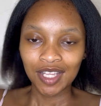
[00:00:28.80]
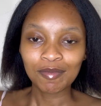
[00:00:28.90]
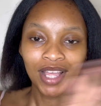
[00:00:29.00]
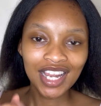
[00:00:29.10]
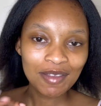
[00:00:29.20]

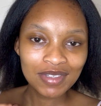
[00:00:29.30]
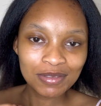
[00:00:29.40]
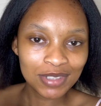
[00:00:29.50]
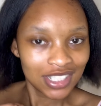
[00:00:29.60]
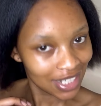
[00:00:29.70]
My name is
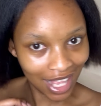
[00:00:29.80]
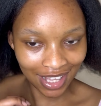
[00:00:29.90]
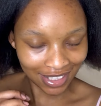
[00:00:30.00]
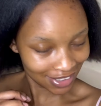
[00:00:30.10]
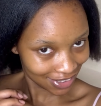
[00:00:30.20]

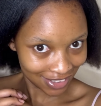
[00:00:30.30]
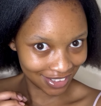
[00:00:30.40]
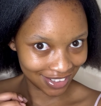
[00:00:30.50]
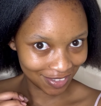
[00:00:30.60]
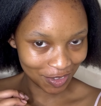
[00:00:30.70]
Michelle,
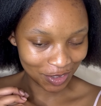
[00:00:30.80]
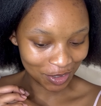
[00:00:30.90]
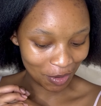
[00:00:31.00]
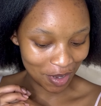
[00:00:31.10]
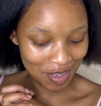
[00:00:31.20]
for those
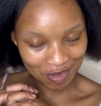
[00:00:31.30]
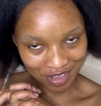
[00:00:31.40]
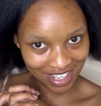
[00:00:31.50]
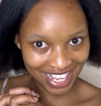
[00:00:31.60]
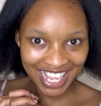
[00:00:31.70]
who are new
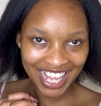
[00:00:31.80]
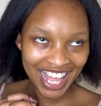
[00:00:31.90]
here.